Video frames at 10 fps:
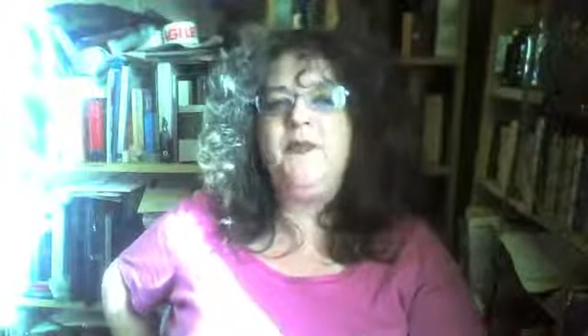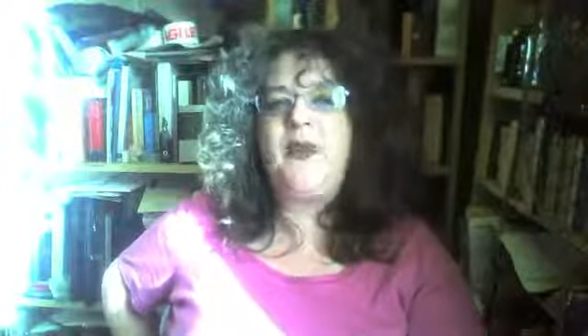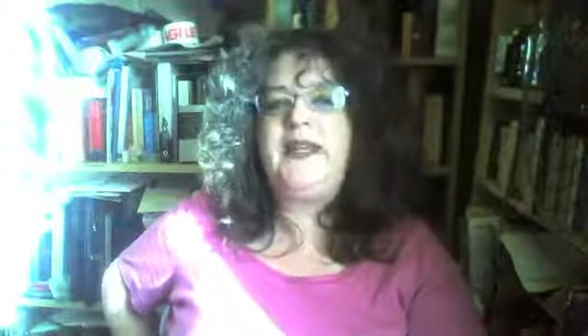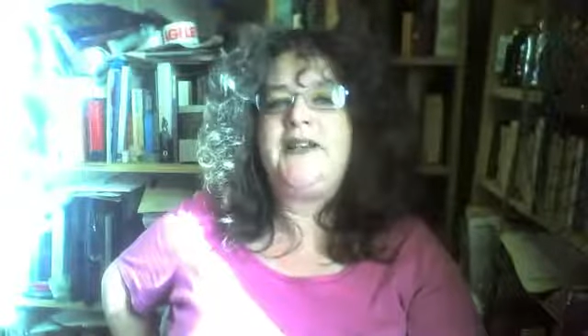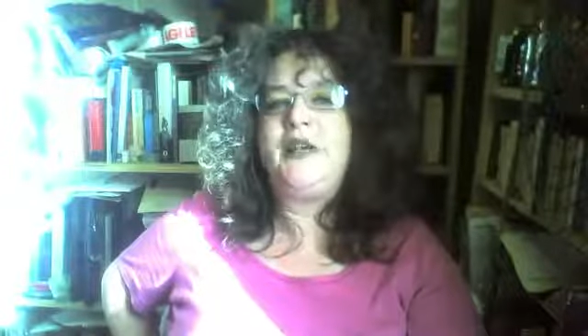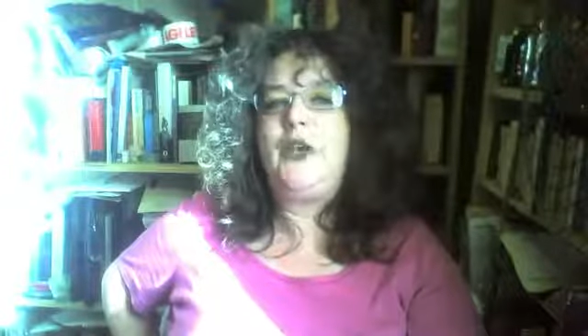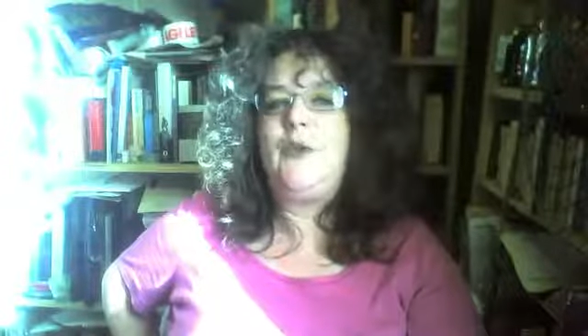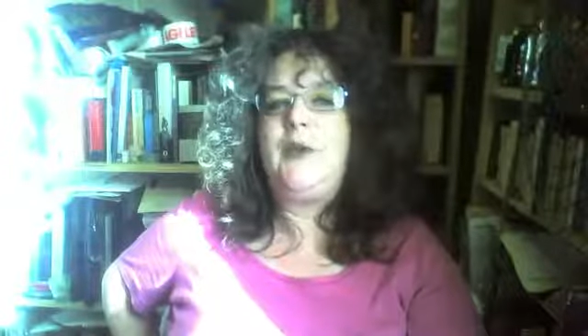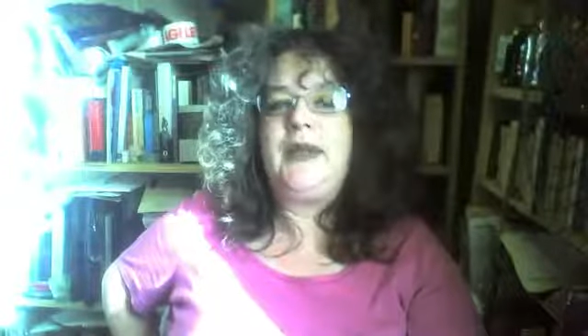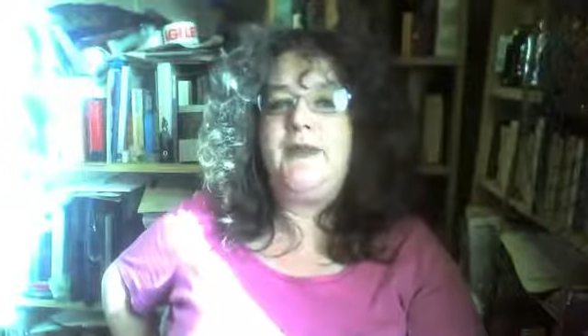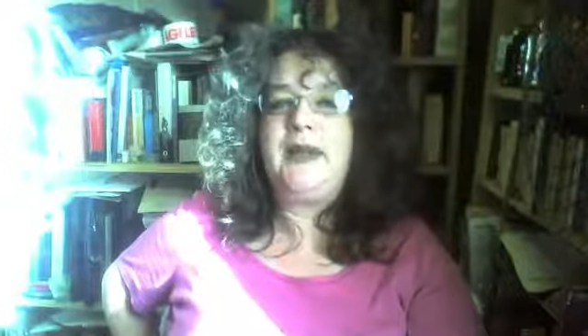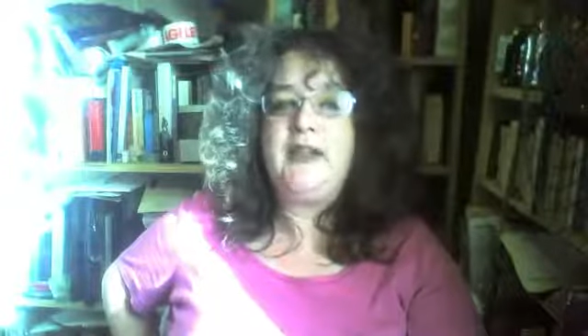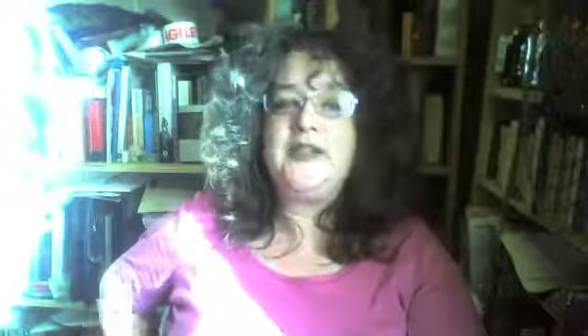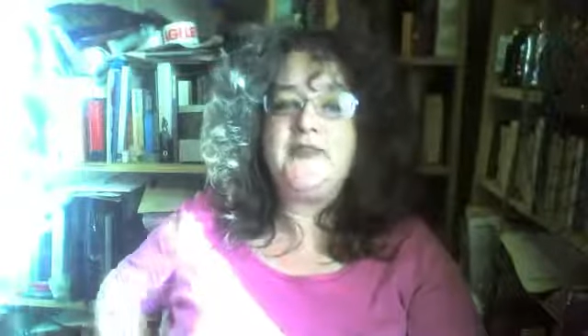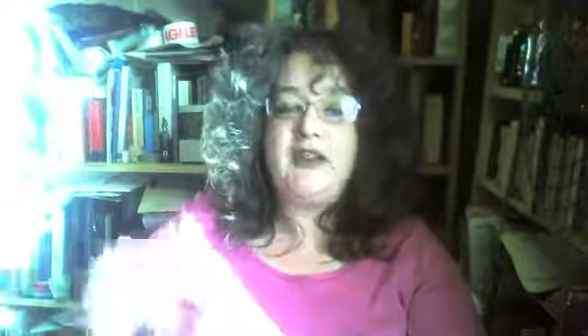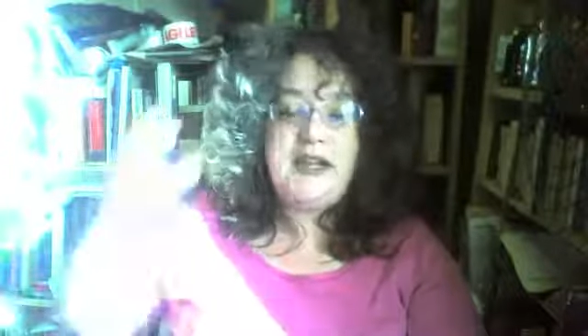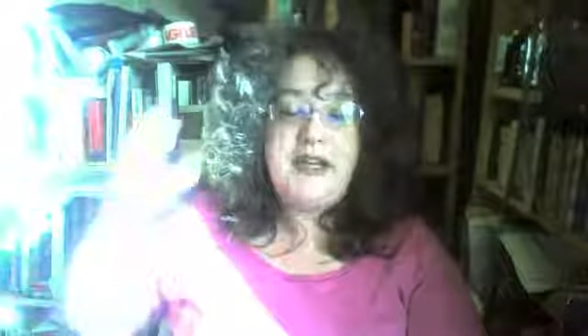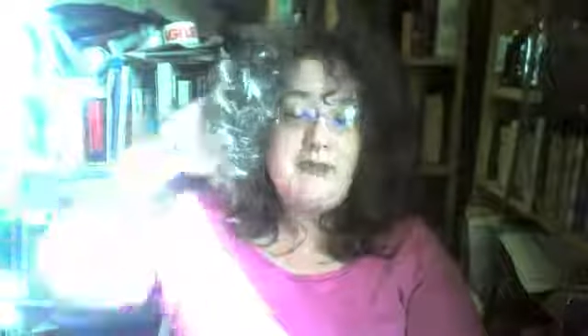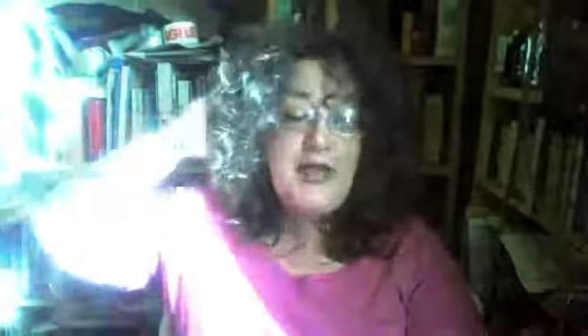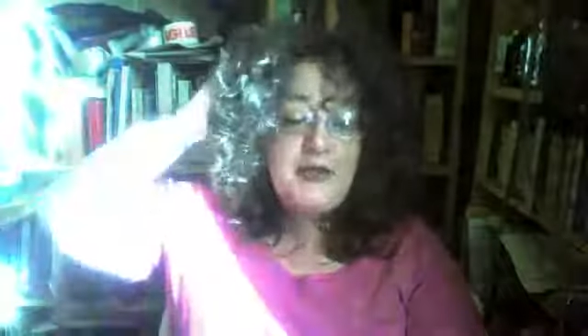when a mill's
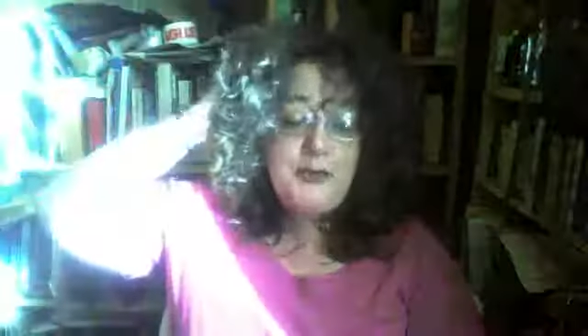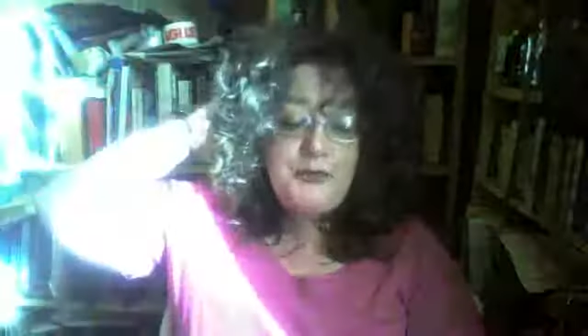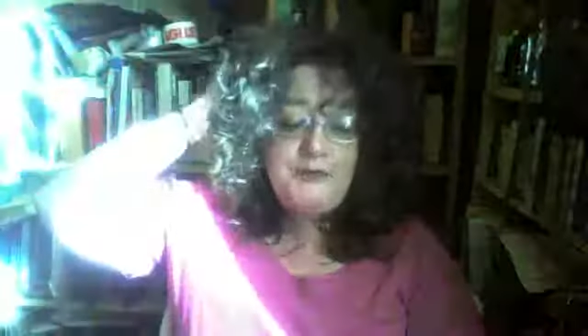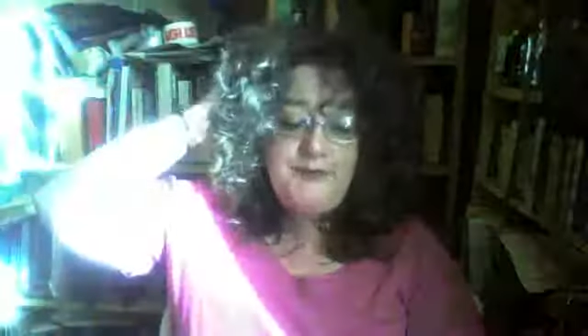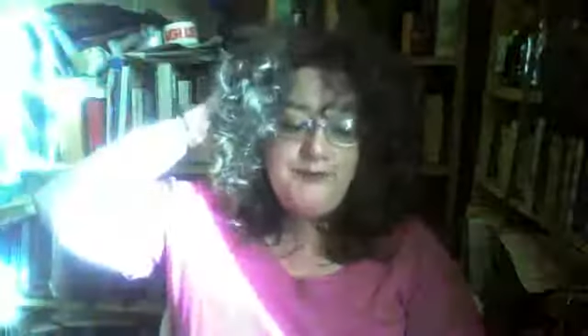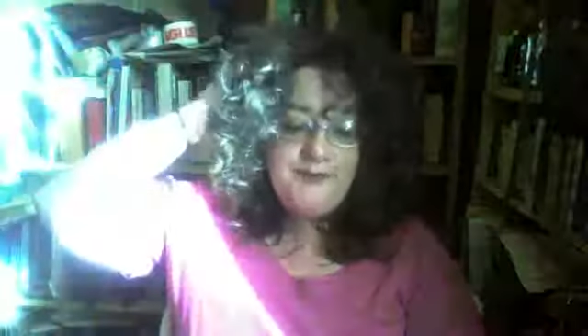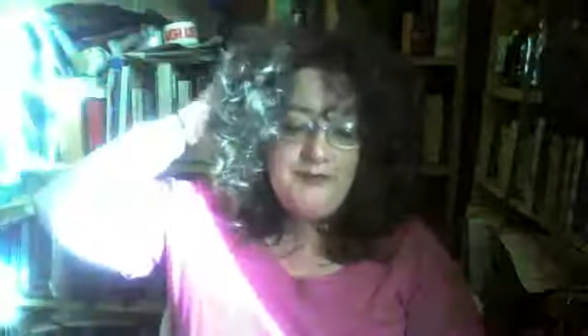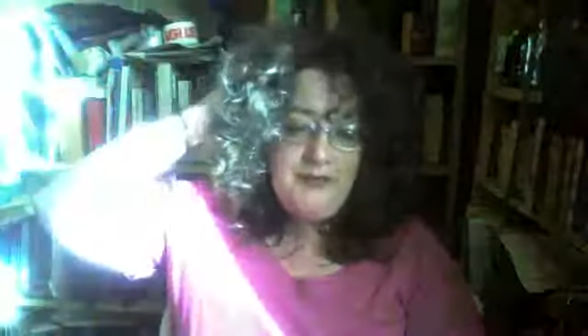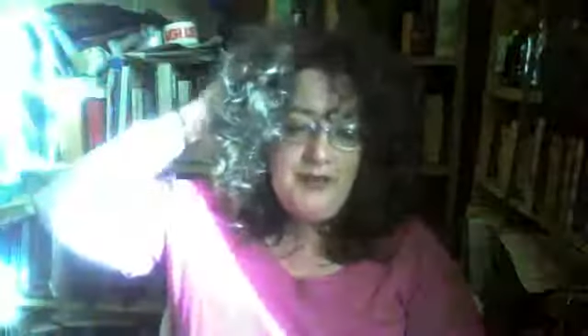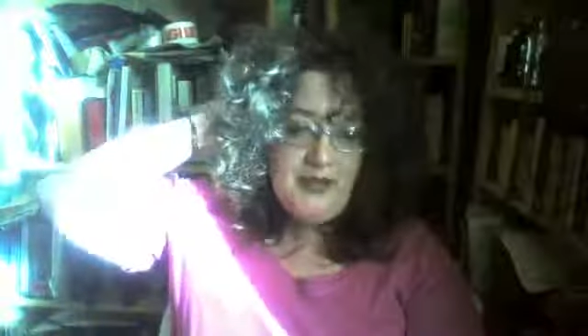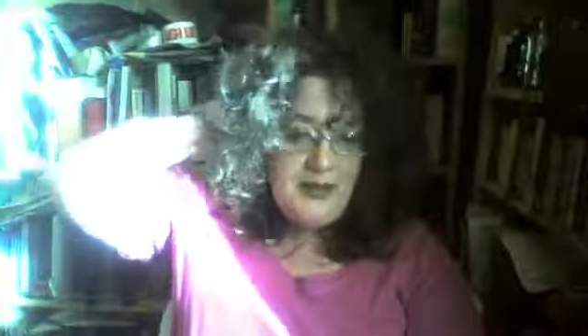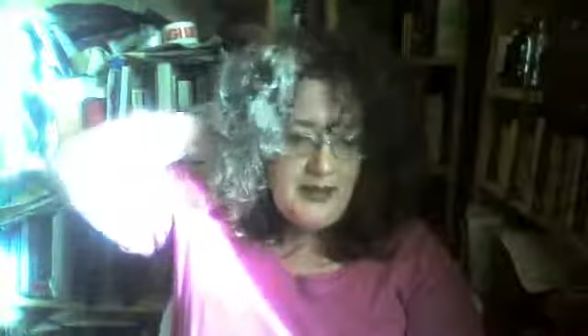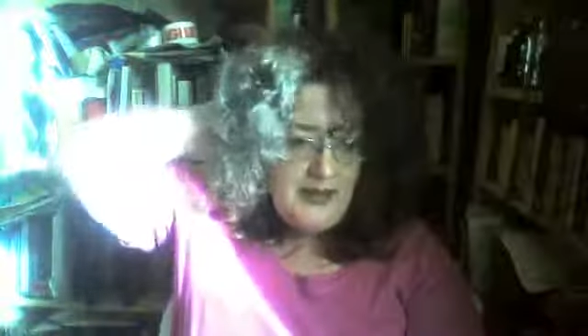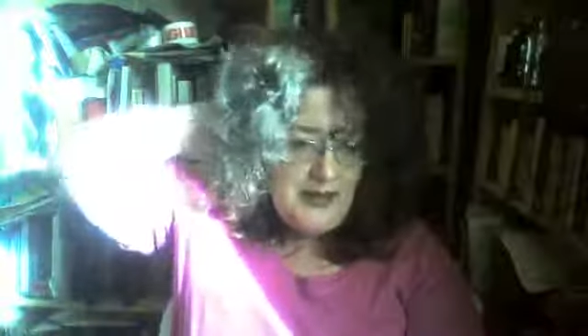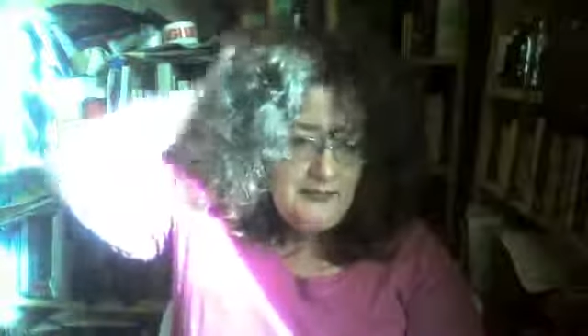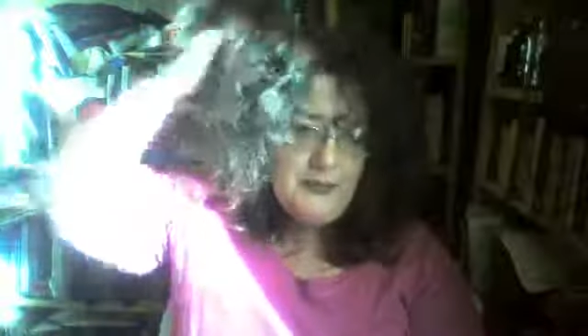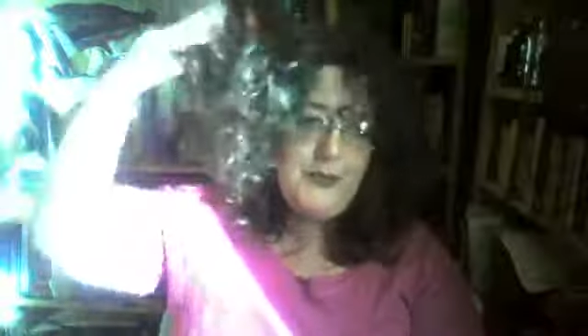running manual, if